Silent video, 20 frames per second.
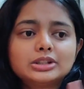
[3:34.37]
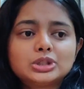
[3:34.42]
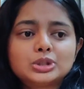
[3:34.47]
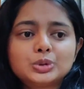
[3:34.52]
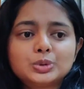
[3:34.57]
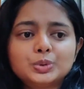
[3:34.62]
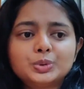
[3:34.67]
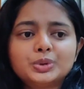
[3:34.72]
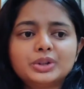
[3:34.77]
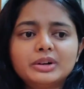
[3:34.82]

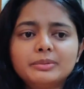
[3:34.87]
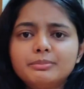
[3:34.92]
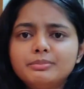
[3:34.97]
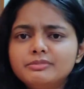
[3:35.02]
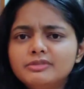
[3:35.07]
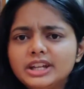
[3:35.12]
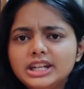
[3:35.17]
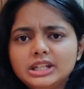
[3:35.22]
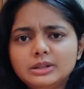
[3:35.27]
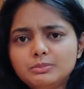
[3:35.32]
through a
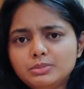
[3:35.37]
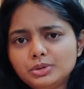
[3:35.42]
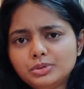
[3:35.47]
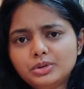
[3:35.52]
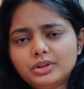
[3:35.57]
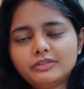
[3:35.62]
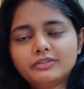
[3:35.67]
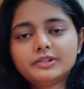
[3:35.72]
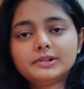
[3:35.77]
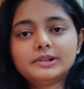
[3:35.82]
very
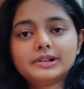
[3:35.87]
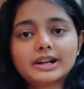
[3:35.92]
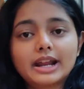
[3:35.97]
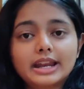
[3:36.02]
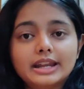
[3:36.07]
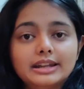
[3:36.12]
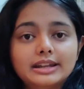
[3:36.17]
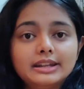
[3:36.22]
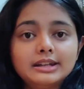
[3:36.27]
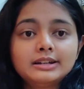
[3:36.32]
beautiful
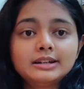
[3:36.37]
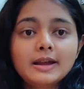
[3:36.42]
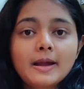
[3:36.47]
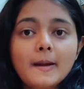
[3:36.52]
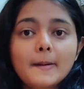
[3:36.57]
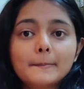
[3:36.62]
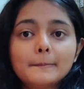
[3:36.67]
writing,